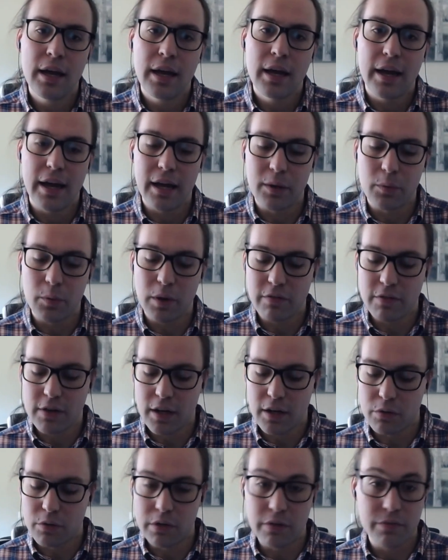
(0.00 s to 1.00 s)
and we've
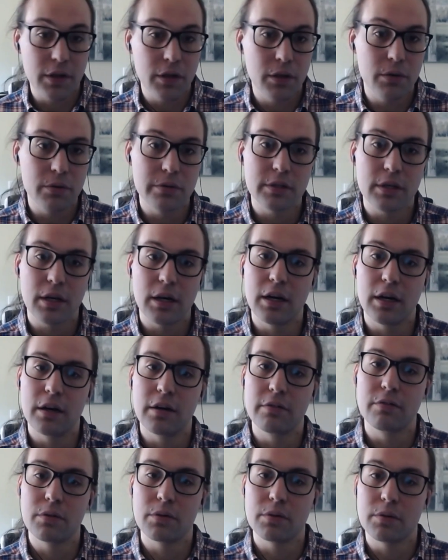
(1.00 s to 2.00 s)
done reviews
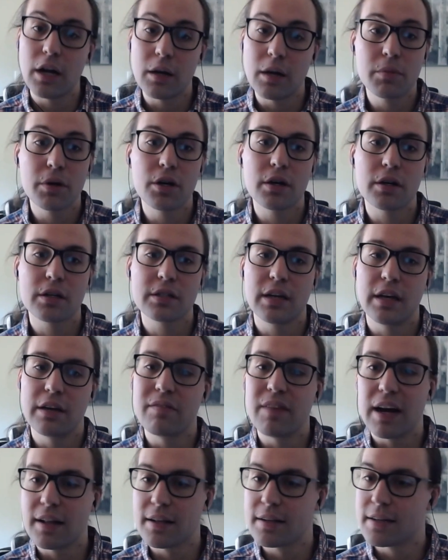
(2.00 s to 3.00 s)
of runbooks and
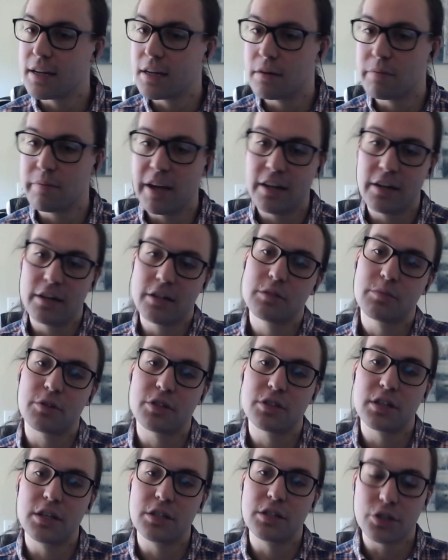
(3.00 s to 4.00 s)
validated maintenance
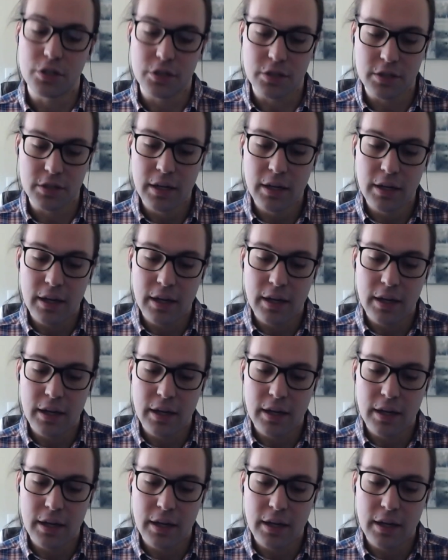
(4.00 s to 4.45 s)
procedures